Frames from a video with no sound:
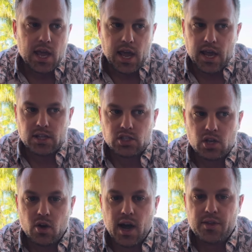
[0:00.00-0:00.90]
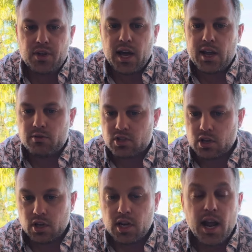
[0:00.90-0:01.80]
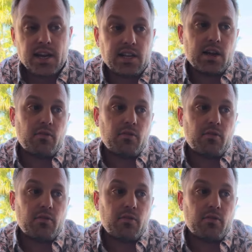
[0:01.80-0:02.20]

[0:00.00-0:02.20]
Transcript: And so I thought it was a good idea